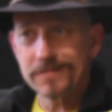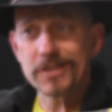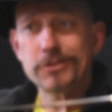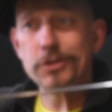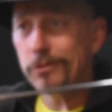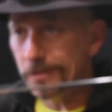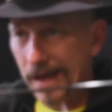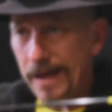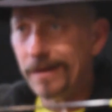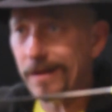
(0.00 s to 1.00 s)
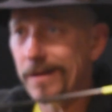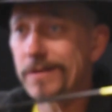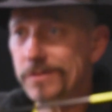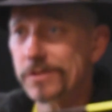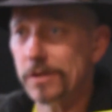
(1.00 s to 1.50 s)
the 290
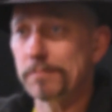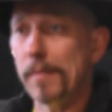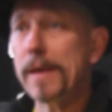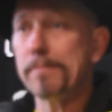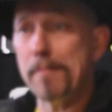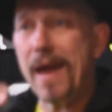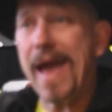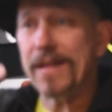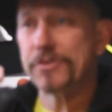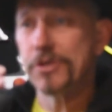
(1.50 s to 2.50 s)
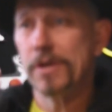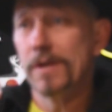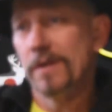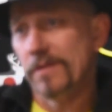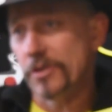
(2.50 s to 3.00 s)
insert might match
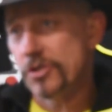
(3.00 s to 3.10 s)
the